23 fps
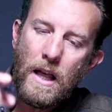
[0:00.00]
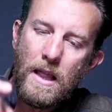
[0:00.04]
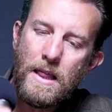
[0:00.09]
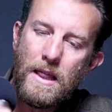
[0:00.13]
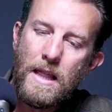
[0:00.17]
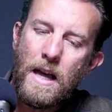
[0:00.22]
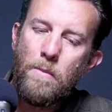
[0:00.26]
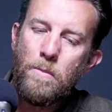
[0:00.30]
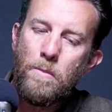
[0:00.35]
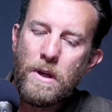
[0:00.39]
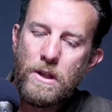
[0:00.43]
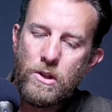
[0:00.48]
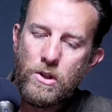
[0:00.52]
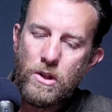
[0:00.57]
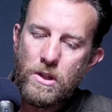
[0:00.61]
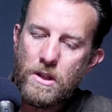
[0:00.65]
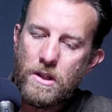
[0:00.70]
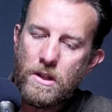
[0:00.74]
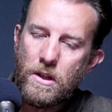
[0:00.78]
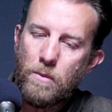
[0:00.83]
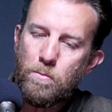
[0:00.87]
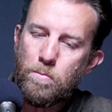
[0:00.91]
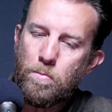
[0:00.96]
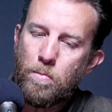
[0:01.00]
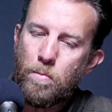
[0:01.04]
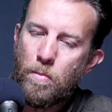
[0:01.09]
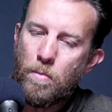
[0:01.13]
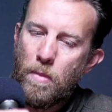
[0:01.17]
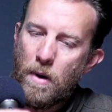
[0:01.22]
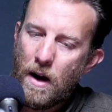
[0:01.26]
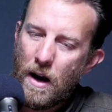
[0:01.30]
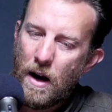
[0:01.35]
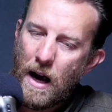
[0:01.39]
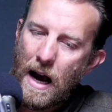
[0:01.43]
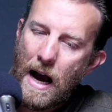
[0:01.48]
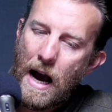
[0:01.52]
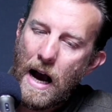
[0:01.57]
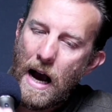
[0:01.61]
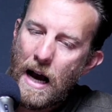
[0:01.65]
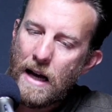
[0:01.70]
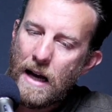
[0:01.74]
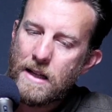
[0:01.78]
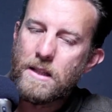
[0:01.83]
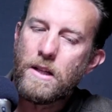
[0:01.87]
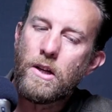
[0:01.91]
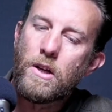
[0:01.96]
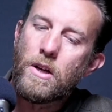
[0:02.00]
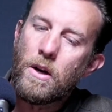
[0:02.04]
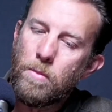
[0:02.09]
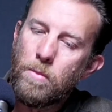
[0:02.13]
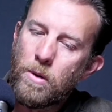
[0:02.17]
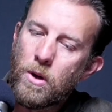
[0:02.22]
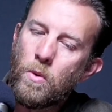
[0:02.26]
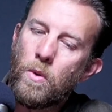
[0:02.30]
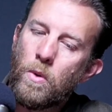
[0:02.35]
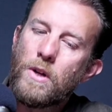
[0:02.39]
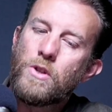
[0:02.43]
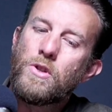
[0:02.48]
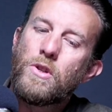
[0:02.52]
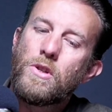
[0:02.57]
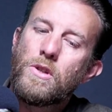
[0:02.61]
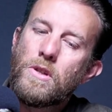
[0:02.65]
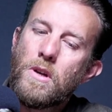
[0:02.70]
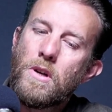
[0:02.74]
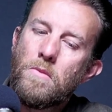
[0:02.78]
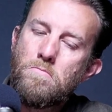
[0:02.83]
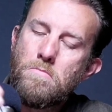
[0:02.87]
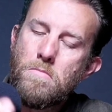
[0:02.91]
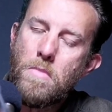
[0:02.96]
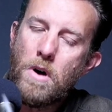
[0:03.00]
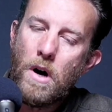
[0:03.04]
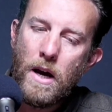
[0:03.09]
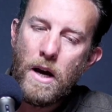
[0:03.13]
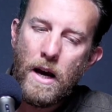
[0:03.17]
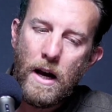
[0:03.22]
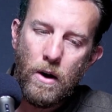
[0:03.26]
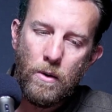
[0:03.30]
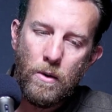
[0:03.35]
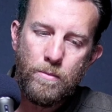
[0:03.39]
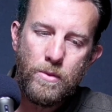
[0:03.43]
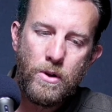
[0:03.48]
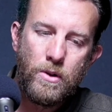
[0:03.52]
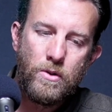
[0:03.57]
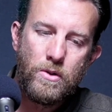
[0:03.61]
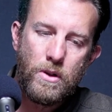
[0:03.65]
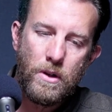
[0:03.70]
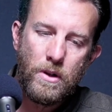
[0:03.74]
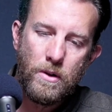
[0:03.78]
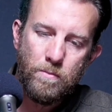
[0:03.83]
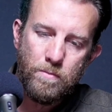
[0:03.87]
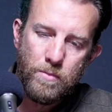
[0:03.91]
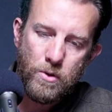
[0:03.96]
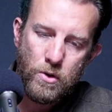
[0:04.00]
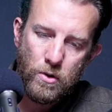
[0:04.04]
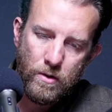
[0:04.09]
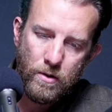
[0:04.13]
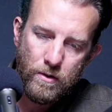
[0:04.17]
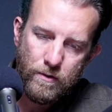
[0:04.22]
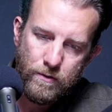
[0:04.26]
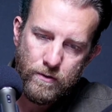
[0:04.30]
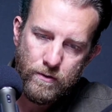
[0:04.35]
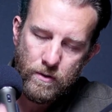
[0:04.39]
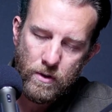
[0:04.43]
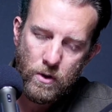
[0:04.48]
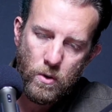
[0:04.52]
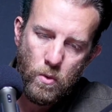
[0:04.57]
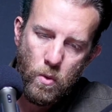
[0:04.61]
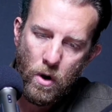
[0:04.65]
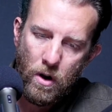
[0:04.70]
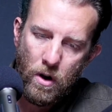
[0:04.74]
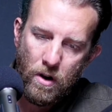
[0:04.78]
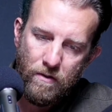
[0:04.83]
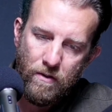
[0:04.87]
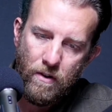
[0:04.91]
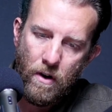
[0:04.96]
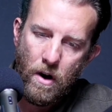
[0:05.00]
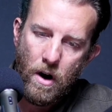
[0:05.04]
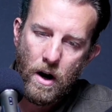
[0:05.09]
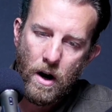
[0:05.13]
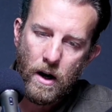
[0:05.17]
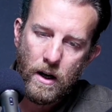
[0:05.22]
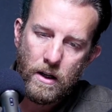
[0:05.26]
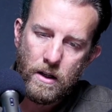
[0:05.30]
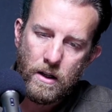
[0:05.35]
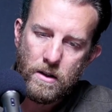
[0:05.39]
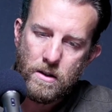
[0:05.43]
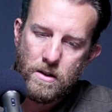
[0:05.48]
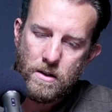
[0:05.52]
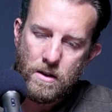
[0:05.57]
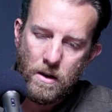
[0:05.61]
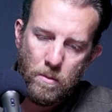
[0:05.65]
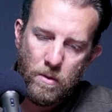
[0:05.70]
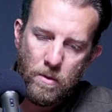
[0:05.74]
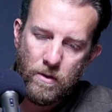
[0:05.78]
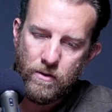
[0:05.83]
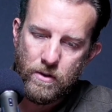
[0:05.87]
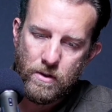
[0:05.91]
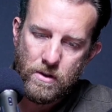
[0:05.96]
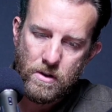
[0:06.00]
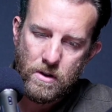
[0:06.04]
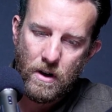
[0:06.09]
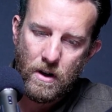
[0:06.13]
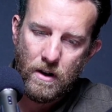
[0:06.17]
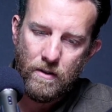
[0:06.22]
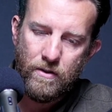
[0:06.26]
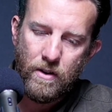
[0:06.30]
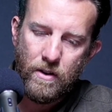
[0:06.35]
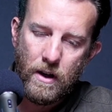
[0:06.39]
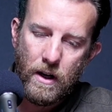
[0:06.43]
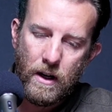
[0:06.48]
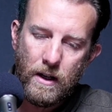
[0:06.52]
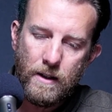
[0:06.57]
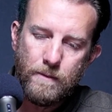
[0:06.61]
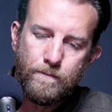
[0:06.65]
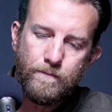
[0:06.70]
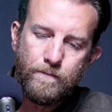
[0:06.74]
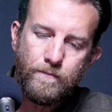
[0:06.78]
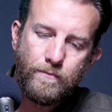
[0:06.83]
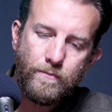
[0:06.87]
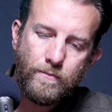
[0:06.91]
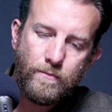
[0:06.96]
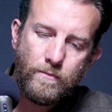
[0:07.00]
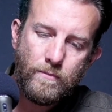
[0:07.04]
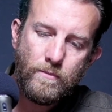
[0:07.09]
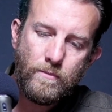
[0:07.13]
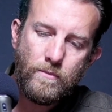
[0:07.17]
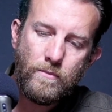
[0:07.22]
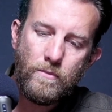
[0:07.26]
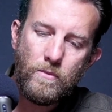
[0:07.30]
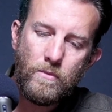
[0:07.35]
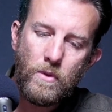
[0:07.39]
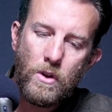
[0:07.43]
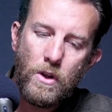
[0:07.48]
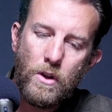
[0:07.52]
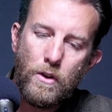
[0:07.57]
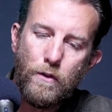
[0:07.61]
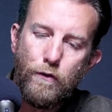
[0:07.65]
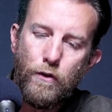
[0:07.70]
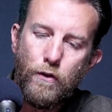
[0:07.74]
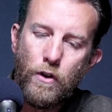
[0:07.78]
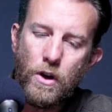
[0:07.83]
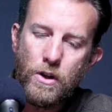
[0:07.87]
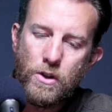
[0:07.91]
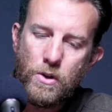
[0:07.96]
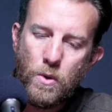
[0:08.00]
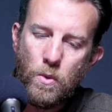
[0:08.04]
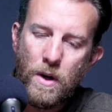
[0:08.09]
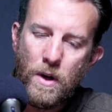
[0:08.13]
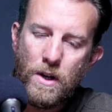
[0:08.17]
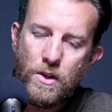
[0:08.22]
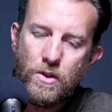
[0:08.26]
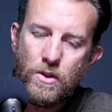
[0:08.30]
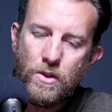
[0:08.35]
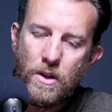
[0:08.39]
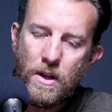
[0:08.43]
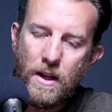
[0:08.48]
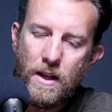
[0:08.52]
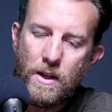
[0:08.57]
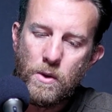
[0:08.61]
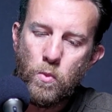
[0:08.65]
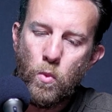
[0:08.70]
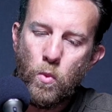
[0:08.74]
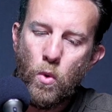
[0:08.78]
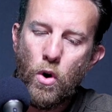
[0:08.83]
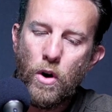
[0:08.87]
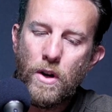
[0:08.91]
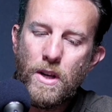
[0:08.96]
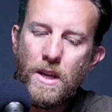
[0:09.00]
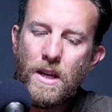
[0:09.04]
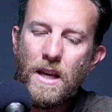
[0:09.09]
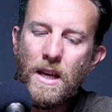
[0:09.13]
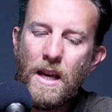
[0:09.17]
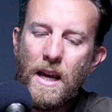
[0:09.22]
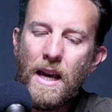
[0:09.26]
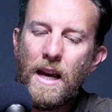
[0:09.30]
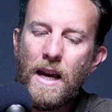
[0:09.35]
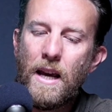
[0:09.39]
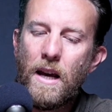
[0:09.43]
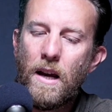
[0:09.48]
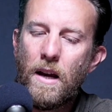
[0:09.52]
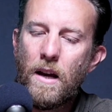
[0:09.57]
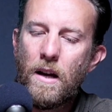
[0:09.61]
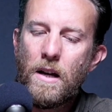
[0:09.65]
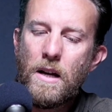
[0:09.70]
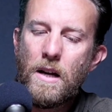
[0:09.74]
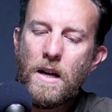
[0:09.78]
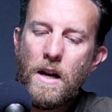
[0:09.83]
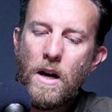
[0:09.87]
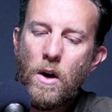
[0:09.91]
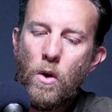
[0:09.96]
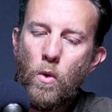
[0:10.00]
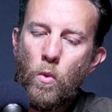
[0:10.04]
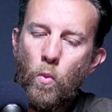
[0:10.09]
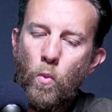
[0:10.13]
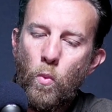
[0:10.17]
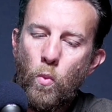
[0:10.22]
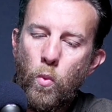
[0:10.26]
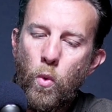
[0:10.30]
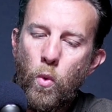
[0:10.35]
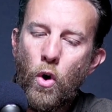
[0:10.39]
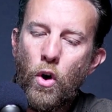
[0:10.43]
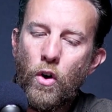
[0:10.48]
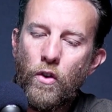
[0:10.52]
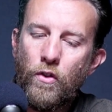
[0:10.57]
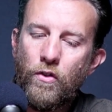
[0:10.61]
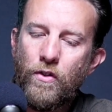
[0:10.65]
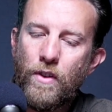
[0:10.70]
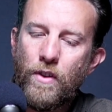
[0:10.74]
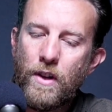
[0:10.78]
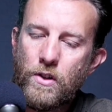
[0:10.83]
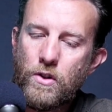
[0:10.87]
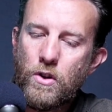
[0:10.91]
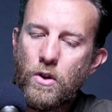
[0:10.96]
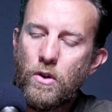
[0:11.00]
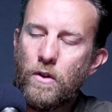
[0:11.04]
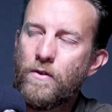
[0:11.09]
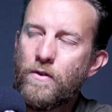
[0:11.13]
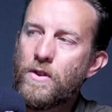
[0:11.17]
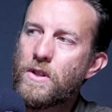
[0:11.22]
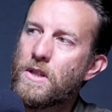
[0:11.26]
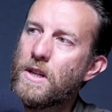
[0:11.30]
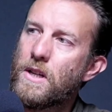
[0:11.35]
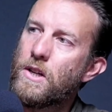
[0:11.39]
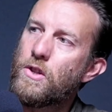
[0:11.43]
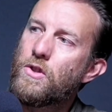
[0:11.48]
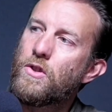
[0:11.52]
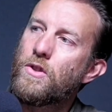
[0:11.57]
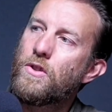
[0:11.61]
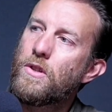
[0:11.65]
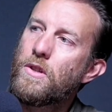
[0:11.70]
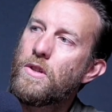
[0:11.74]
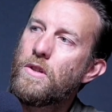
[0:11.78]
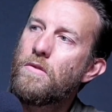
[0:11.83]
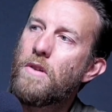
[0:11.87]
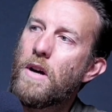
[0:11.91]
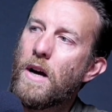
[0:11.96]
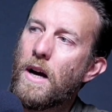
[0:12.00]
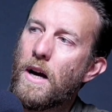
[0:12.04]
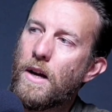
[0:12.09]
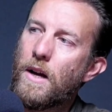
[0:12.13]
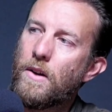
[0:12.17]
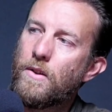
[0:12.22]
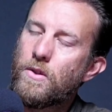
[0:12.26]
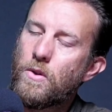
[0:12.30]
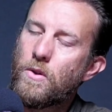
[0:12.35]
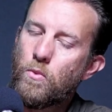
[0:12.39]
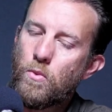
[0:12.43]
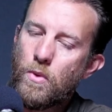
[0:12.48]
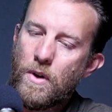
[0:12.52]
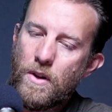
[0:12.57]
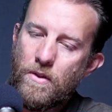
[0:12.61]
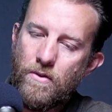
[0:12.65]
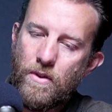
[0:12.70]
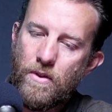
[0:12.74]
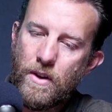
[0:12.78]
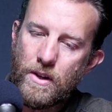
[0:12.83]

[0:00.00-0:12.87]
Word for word: Let me just uh, ask a couple of questions that might help you to sort of qualify some of the stuff here. first question is, what year was this conversation that you had with